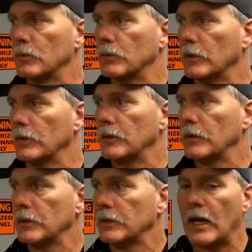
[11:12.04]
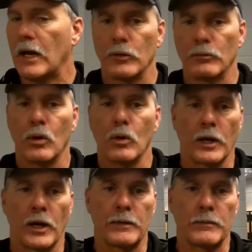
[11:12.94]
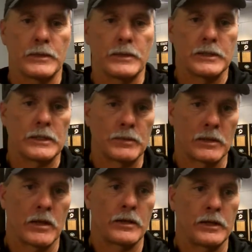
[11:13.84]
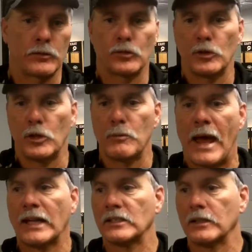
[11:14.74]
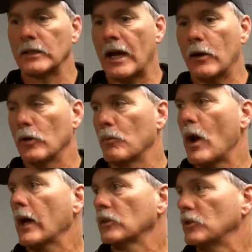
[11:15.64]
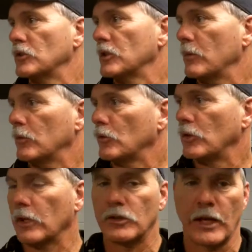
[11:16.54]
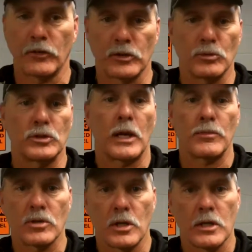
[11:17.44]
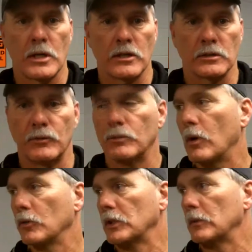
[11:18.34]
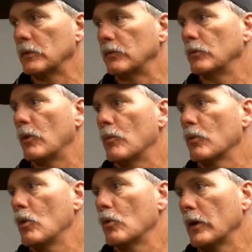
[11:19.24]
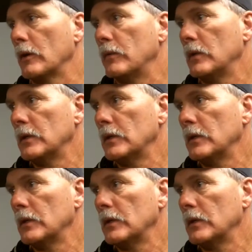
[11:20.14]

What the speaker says: between now and the bowl game, but I'm not interested in maxing out on practices. I'm interested in taking some steps as a football team and a football program.